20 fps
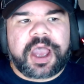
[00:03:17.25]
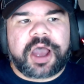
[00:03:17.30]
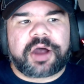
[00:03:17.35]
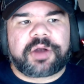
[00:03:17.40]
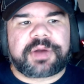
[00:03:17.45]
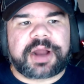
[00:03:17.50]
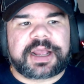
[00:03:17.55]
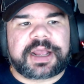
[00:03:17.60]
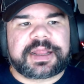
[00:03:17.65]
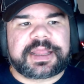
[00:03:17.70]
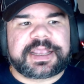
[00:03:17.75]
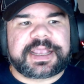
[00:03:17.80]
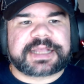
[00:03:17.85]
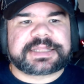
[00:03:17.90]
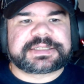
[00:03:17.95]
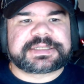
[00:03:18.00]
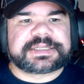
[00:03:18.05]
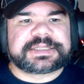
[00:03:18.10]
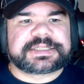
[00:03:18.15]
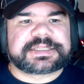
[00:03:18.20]
O'Reilly
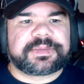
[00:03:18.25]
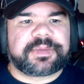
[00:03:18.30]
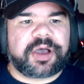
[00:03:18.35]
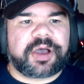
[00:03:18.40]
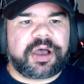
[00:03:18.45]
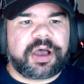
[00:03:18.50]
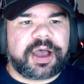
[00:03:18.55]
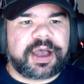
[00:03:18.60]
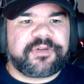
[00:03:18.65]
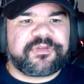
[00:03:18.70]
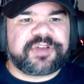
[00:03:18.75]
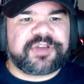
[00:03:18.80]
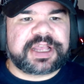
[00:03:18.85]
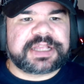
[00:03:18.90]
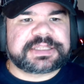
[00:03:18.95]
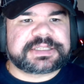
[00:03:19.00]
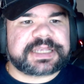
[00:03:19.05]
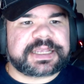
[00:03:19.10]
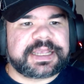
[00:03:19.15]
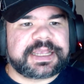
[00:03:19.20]
gets in some offense